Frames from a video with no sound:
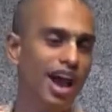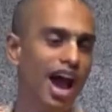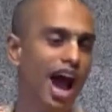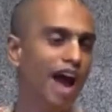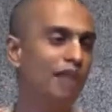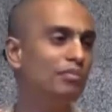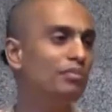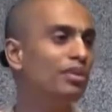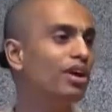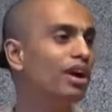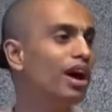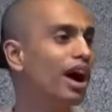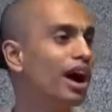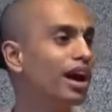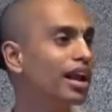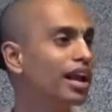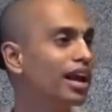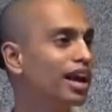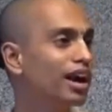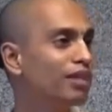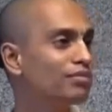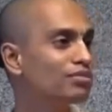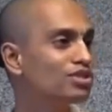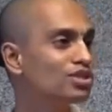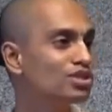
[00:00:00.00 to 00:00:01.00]
And Mrigari
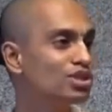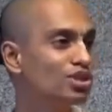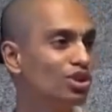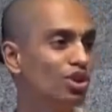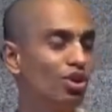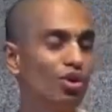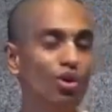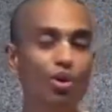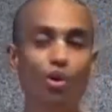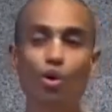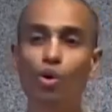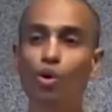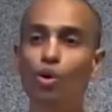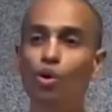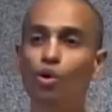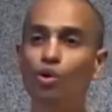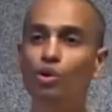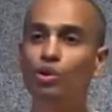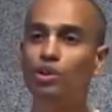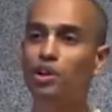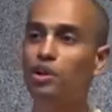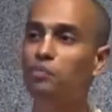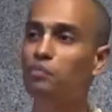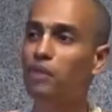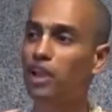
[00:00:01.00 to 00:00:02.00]
comes to know,
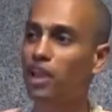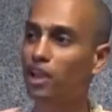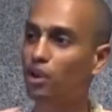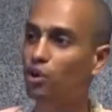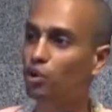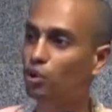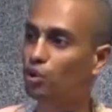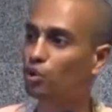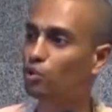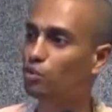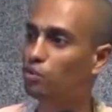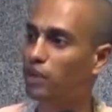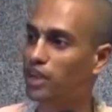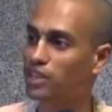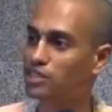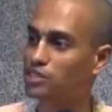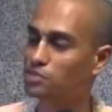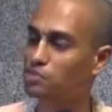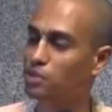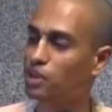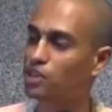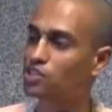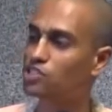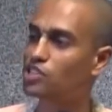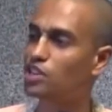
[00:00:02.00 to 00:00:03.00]
oh, my guru, my
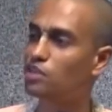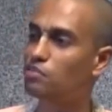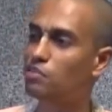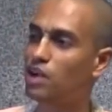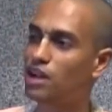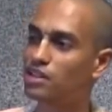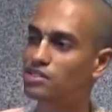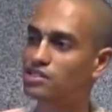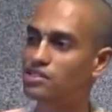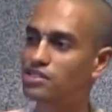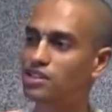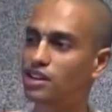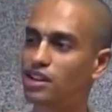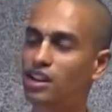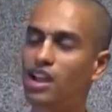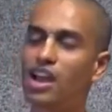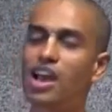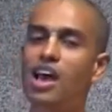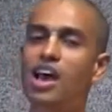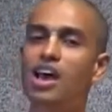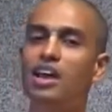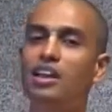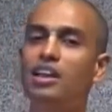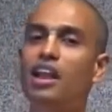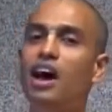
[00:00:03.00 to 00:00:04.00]
spiritual master,
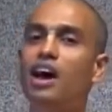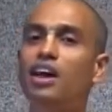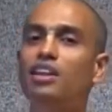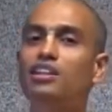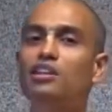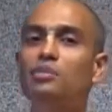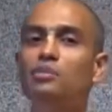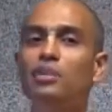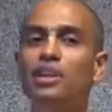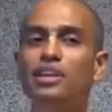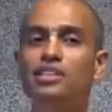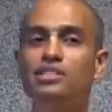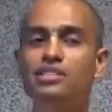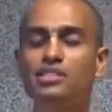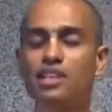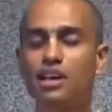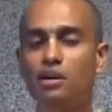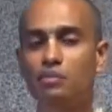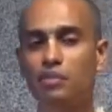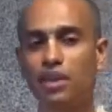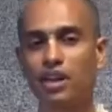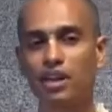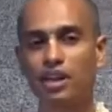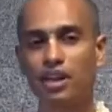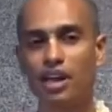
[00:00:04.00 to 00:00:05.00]
Narada Muni is
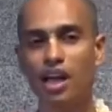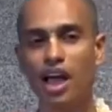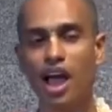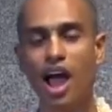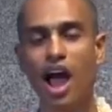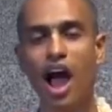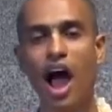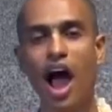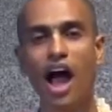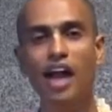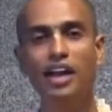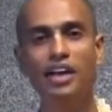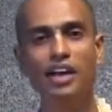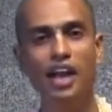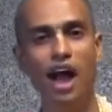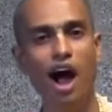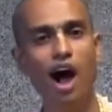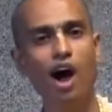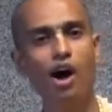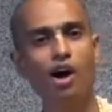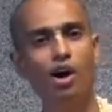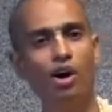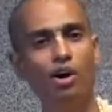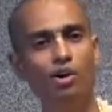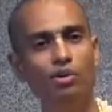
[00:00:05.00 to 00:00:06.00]
coming. And
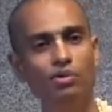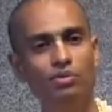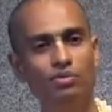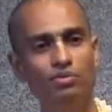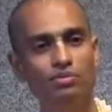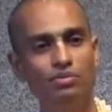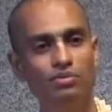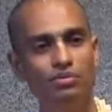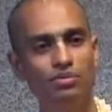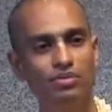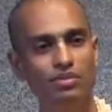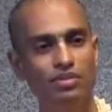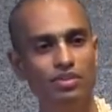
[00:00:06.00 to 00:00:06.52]
now,